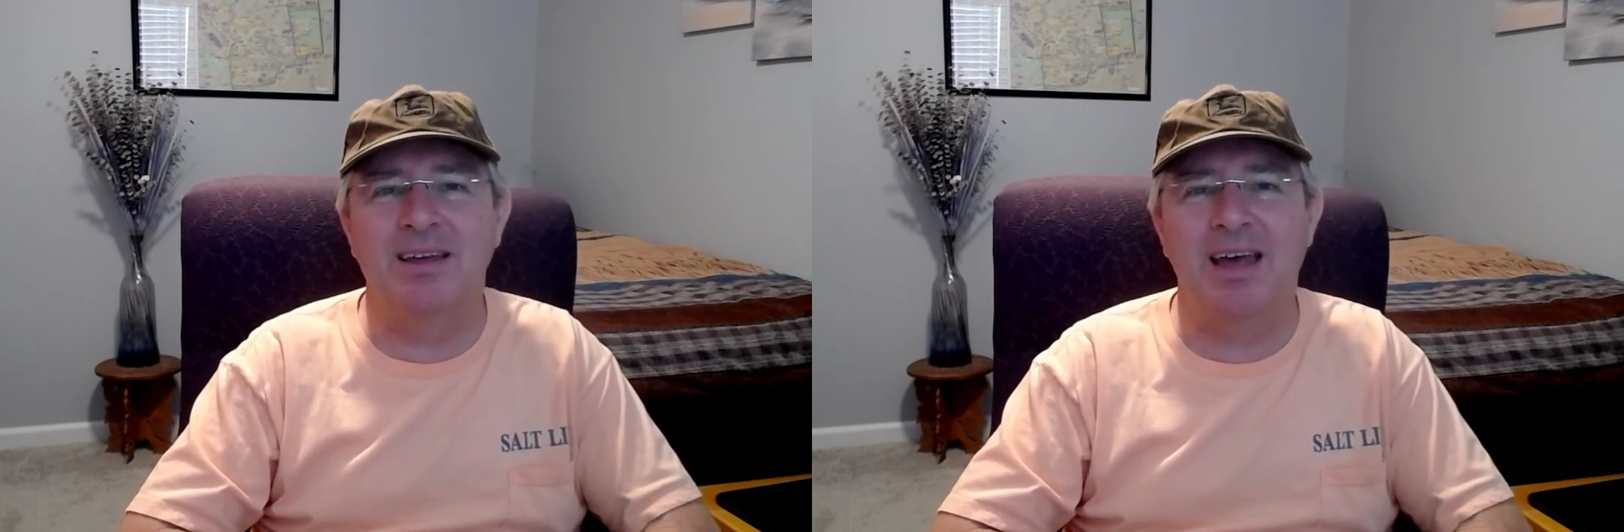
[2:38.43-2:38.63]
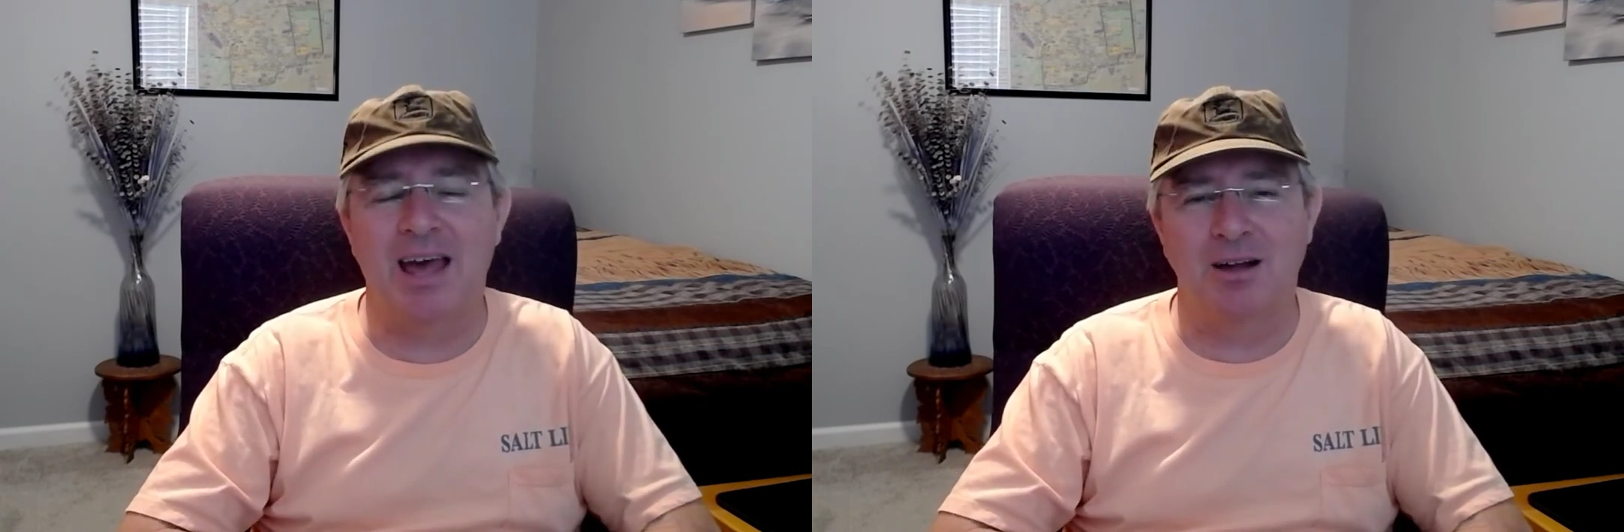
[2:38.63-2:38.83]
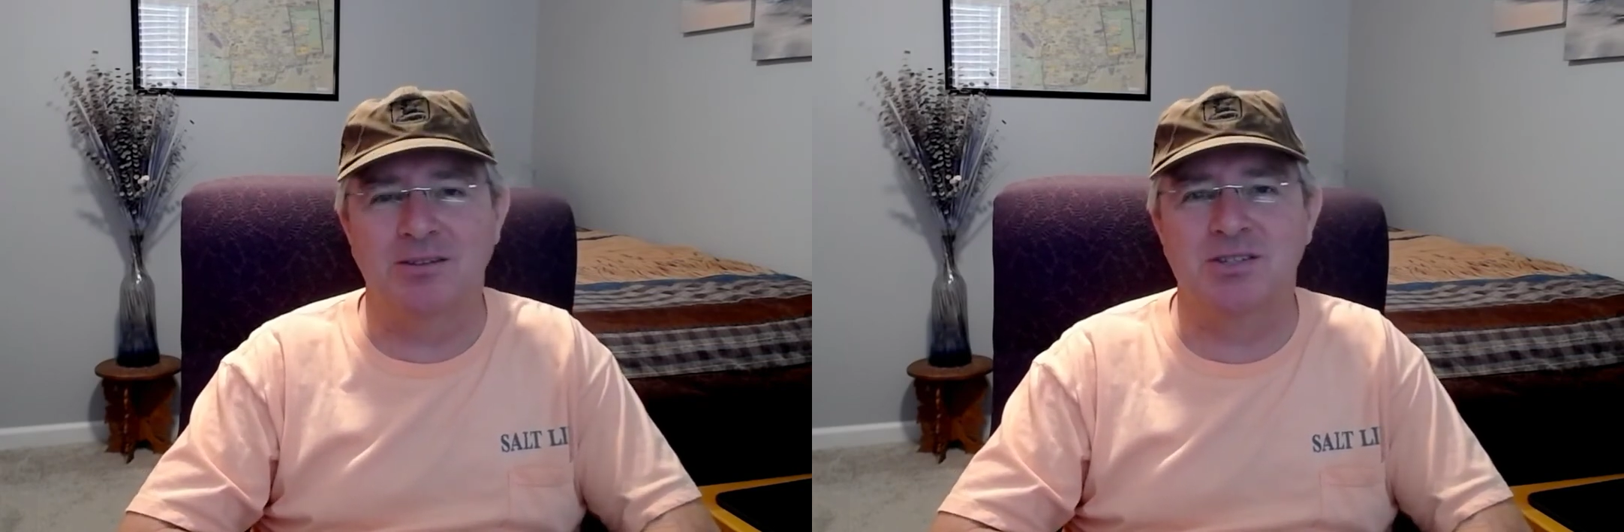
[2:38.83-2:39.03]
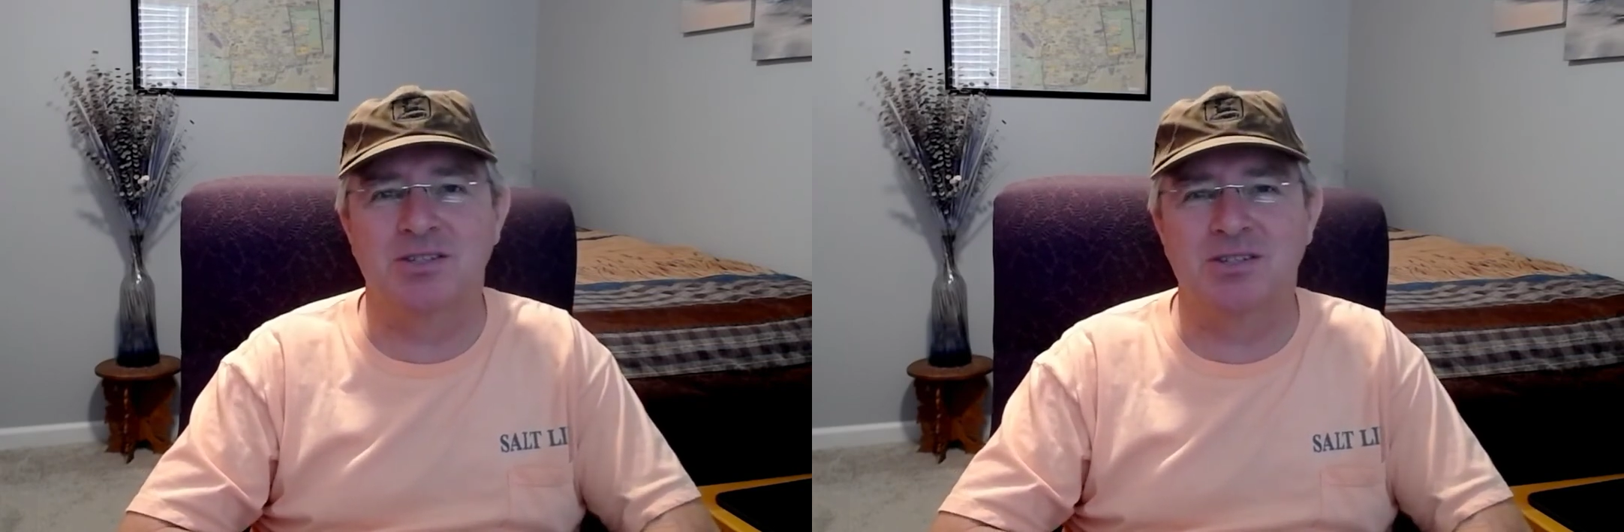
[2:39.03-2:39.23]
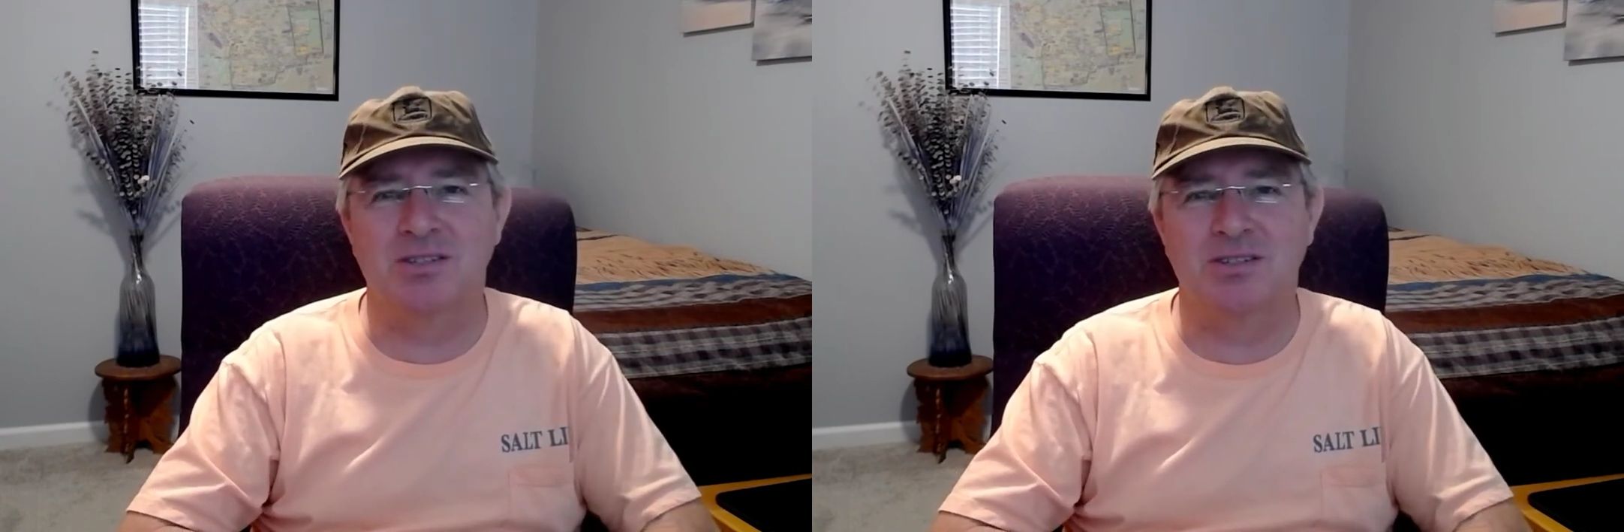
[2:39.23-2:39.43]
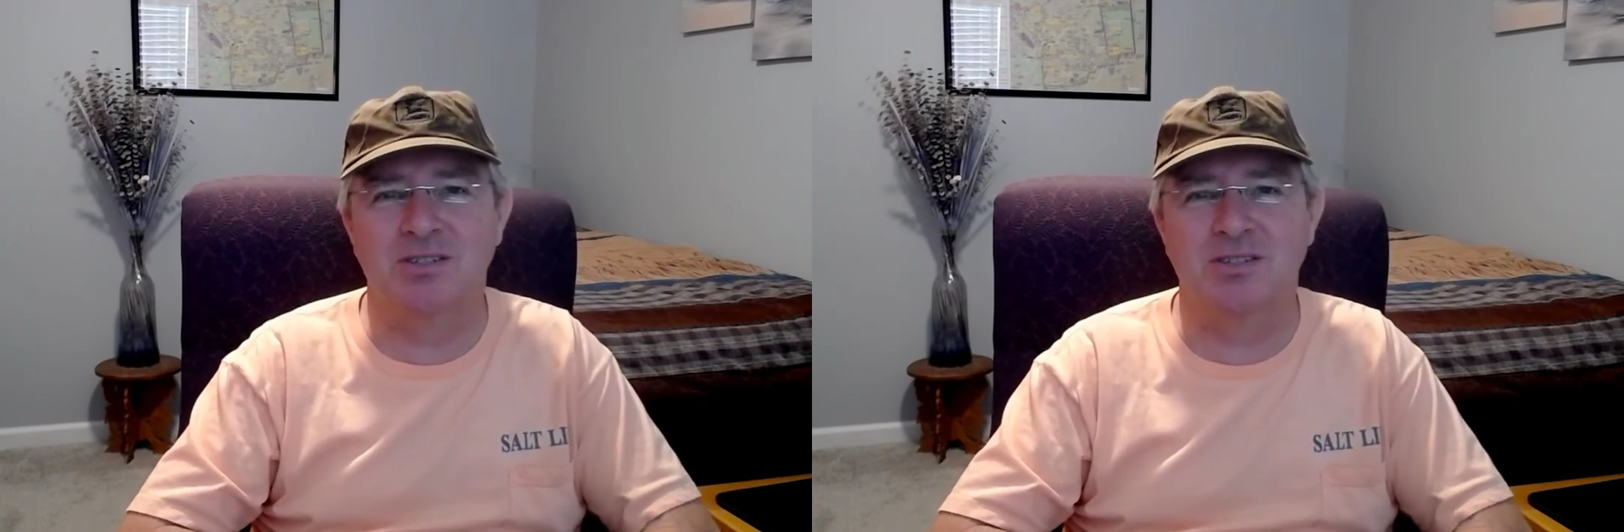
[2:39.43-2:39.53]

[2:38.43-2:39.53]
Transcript: else,